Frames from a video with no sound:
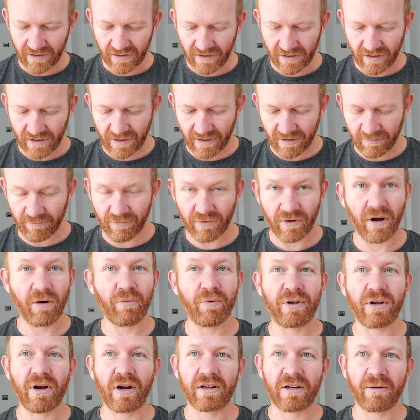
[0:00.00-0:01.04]

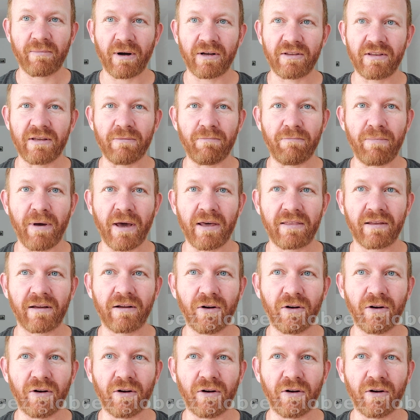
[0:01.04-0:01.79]
We talked about the pez